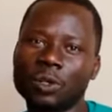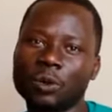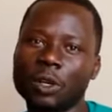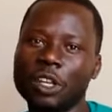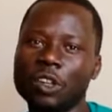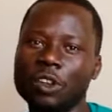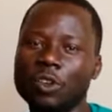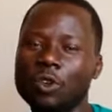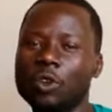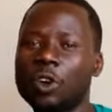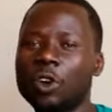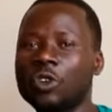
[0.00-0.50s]
When
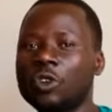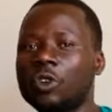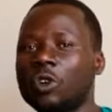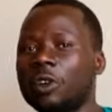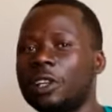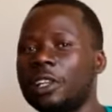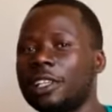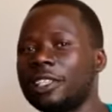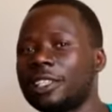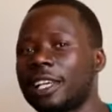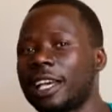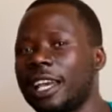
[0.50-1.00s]
you go to
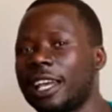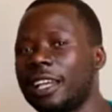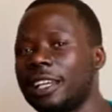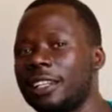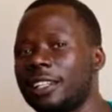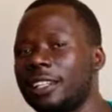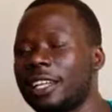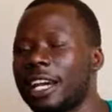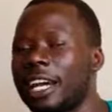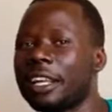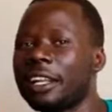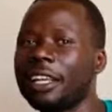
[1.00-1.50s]
Oli
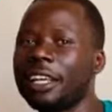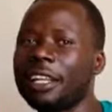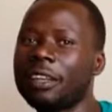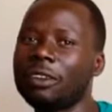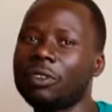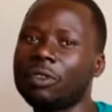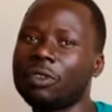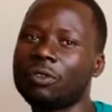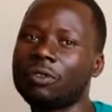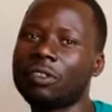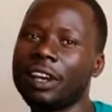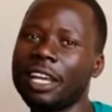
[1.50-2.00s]
side and then
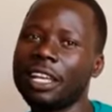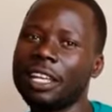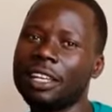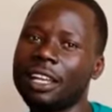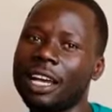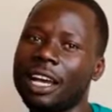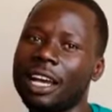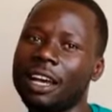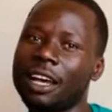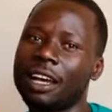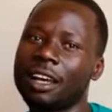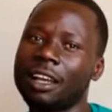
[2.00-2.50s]
you find
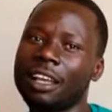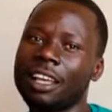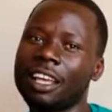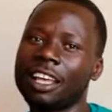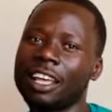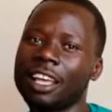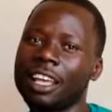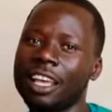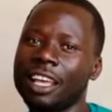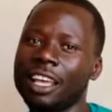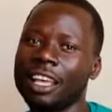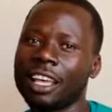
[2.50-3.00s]
a
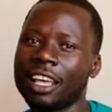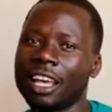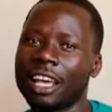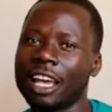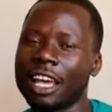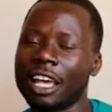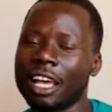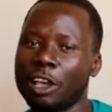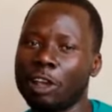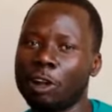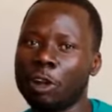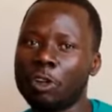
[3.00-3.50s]

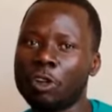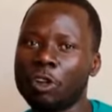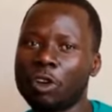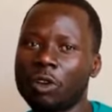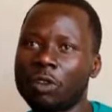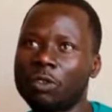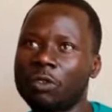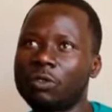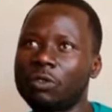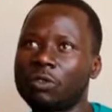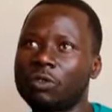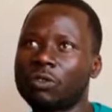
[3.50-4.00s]
lot
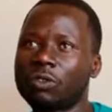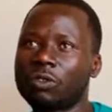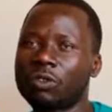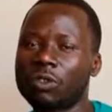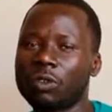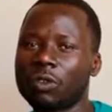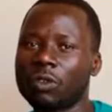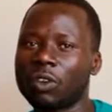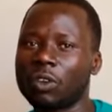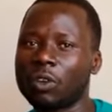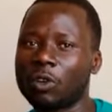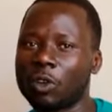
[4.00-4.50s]
of
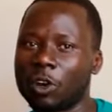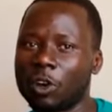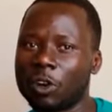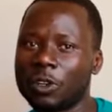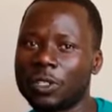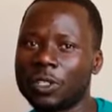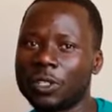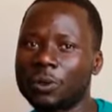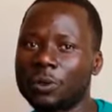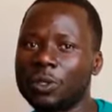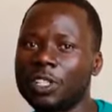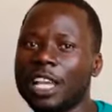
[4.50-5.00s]

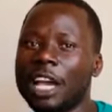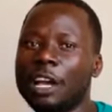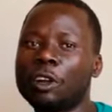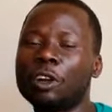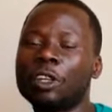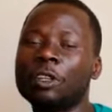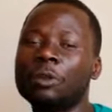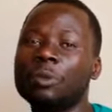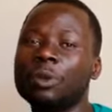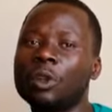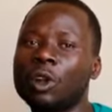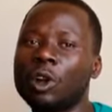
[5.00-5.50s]
roads which are
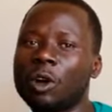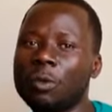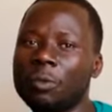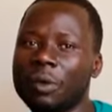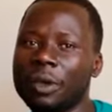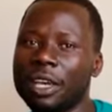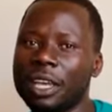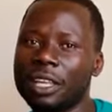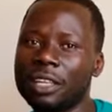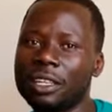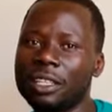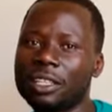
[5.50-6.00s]
not been
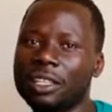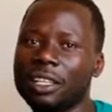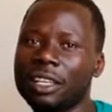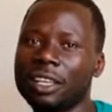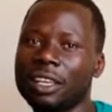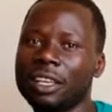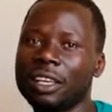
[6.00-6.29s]
opened,